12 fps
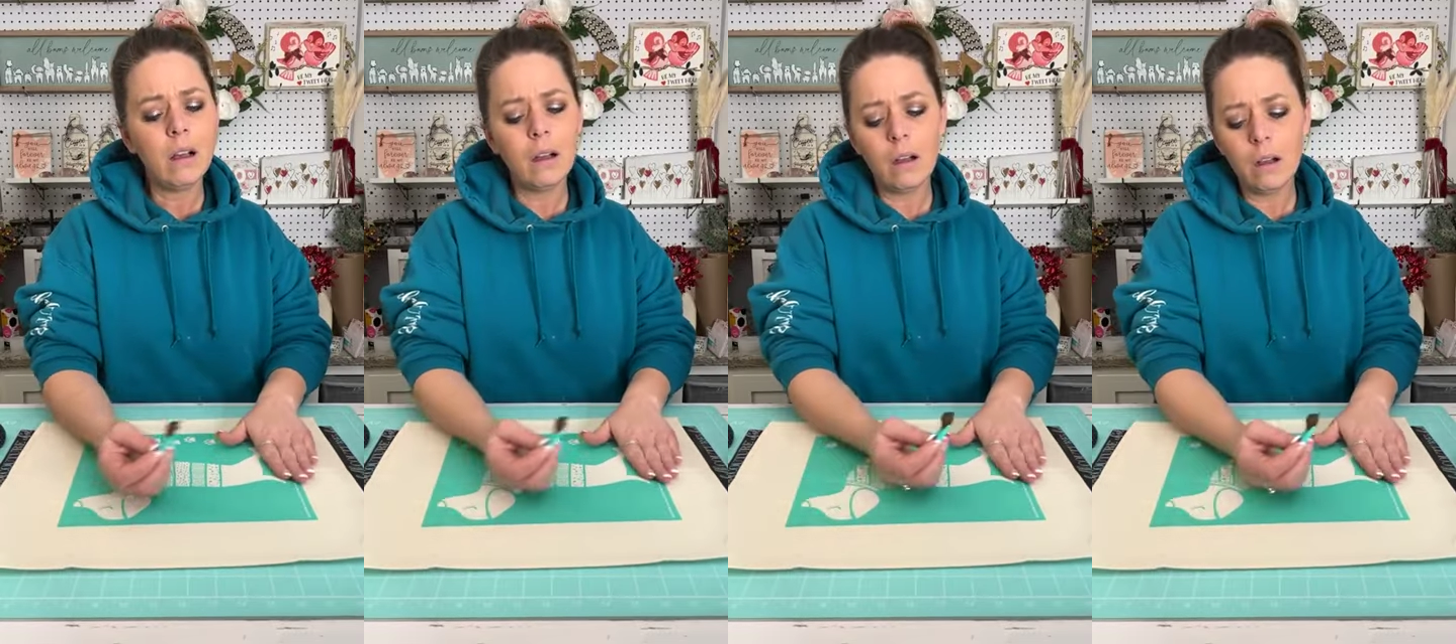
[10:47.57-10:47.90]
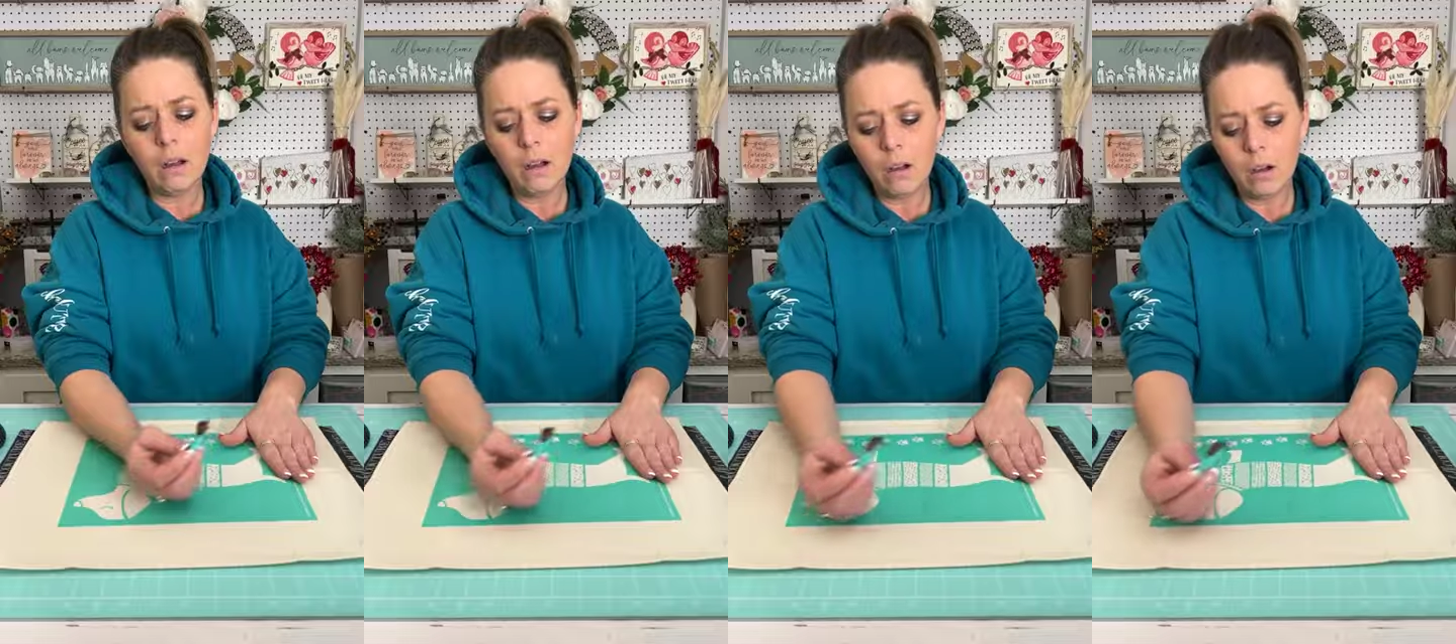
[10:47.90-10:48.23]

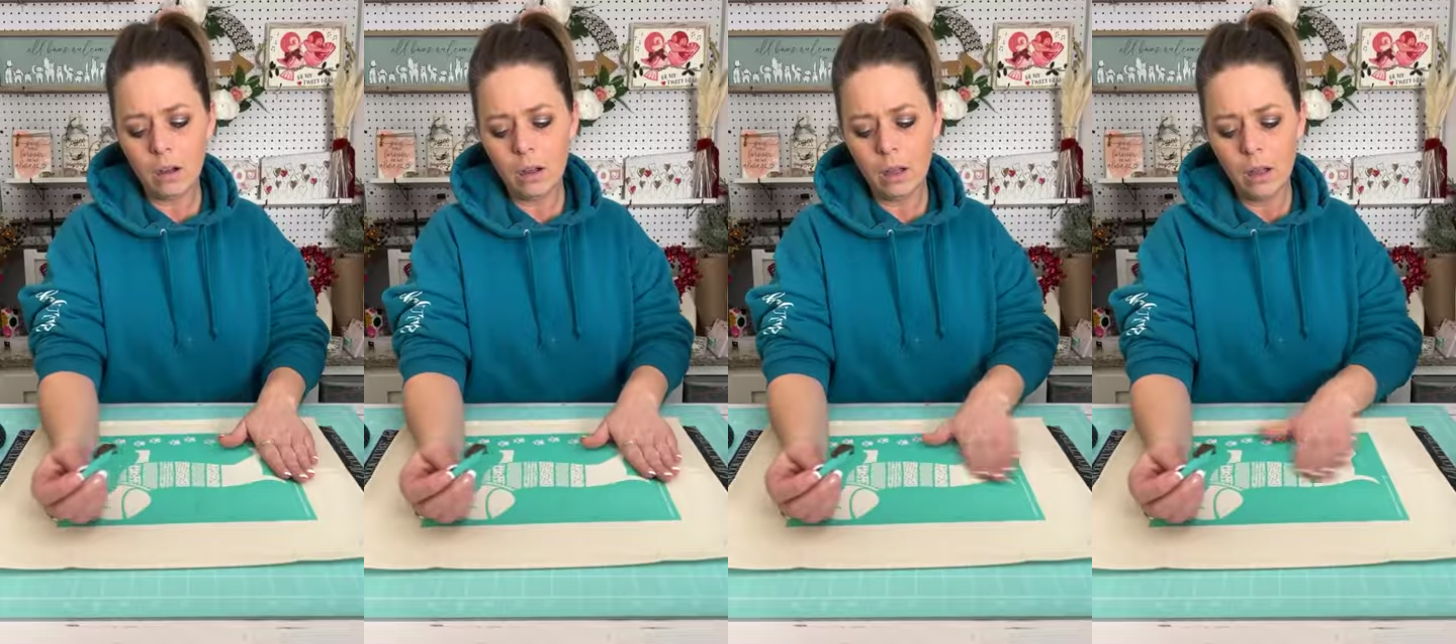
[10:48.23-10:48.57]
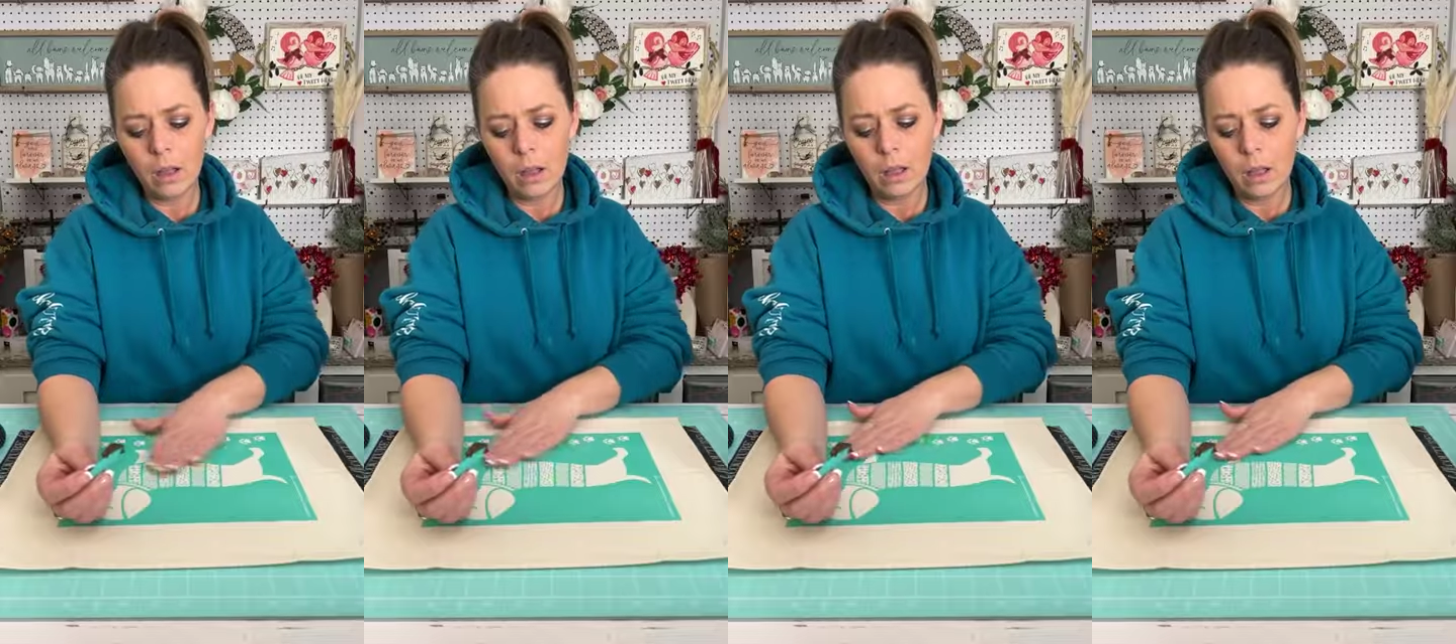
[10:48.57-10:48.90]
Oh.
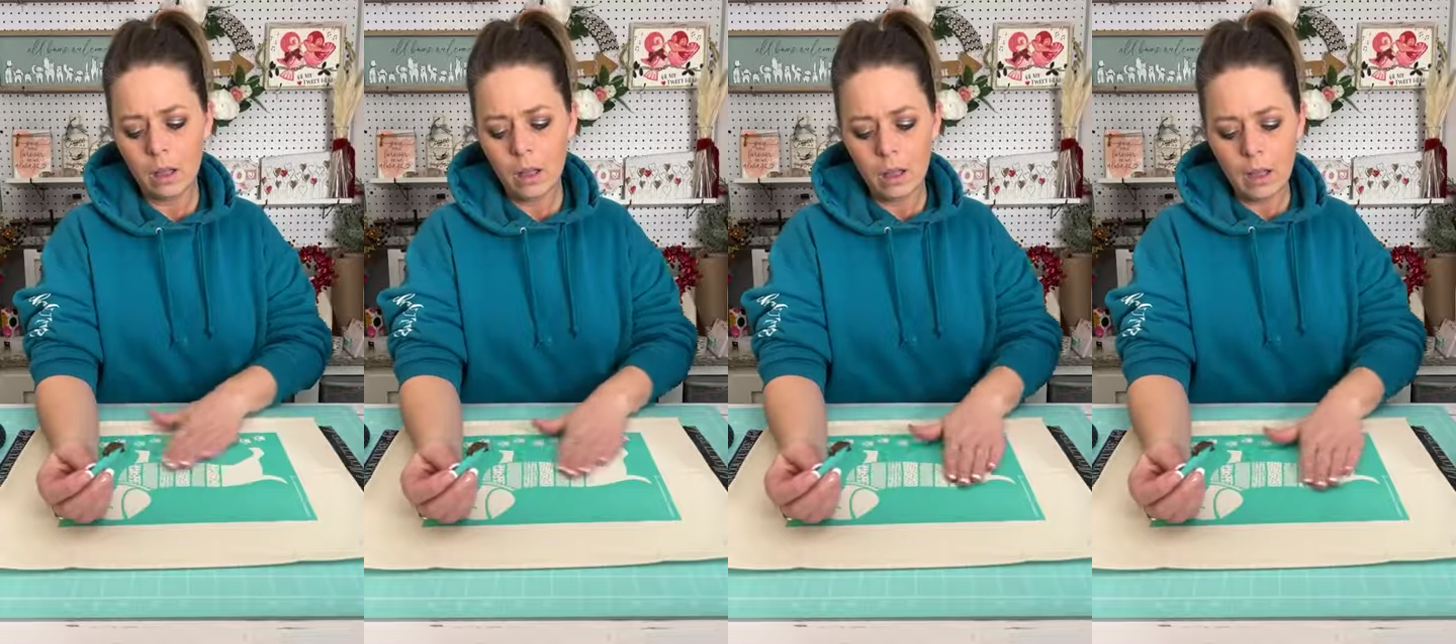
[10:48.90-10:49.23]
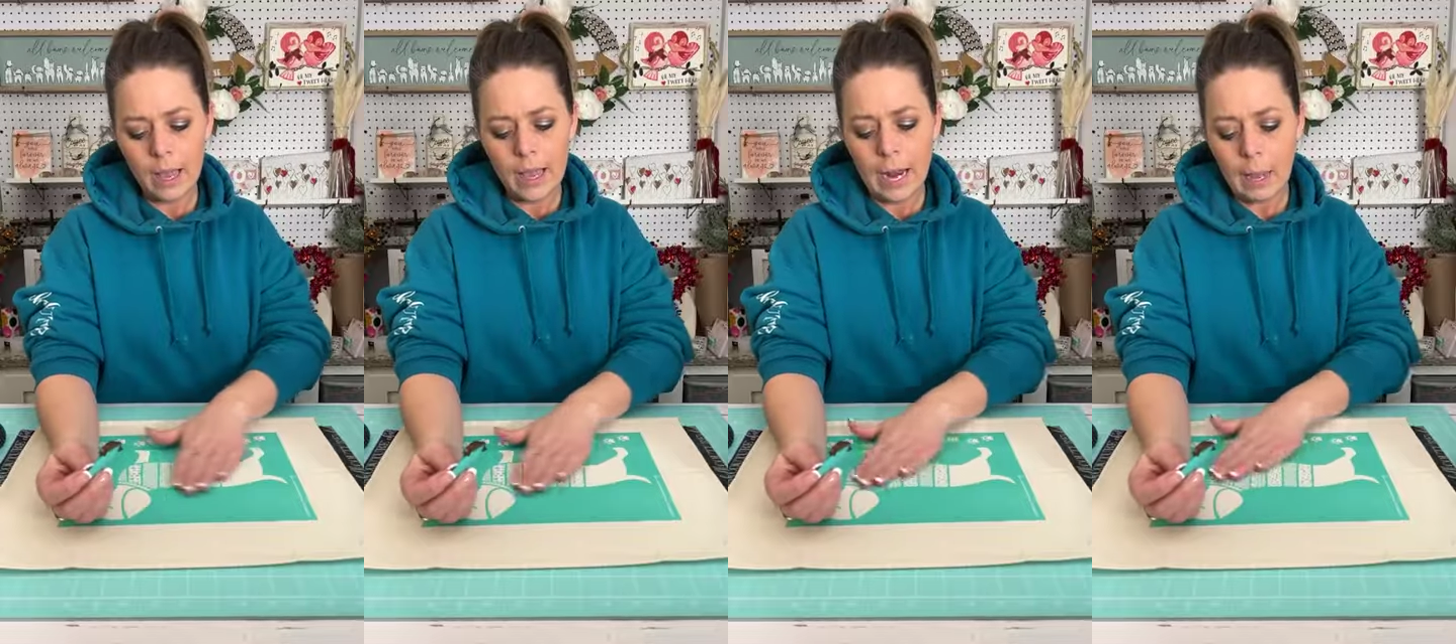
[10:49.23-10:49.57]

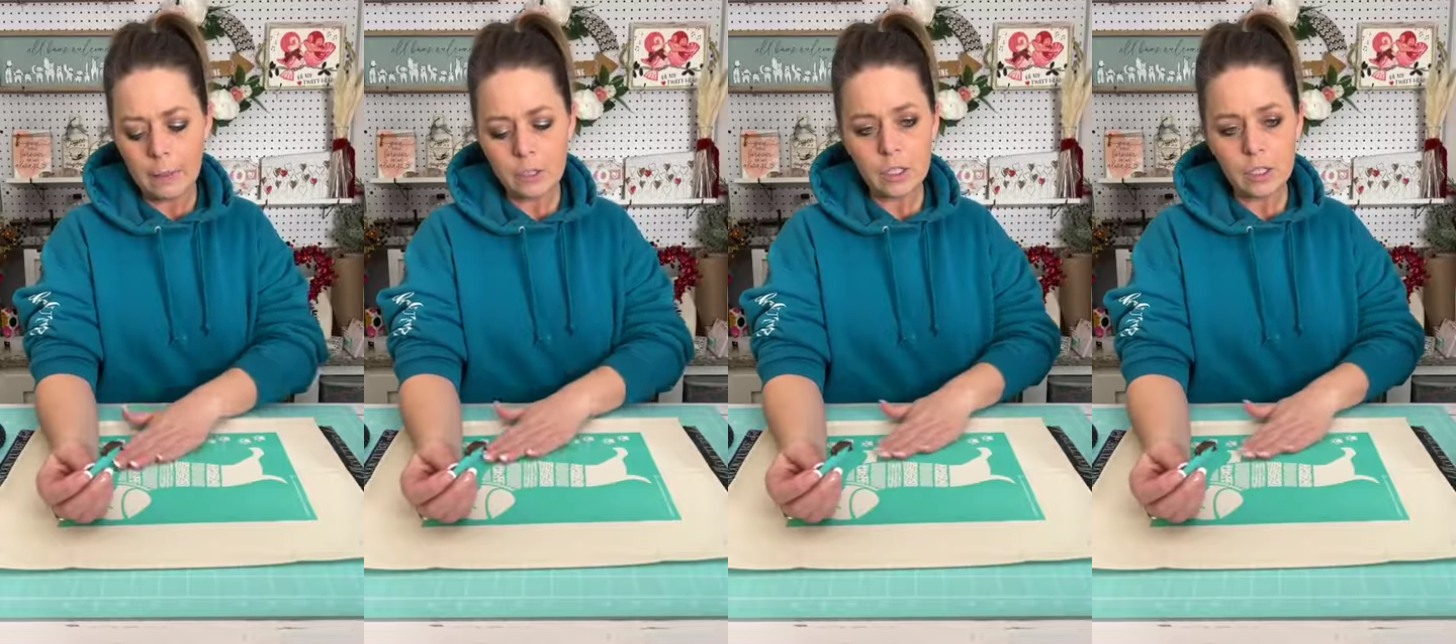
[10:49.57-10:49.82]
And I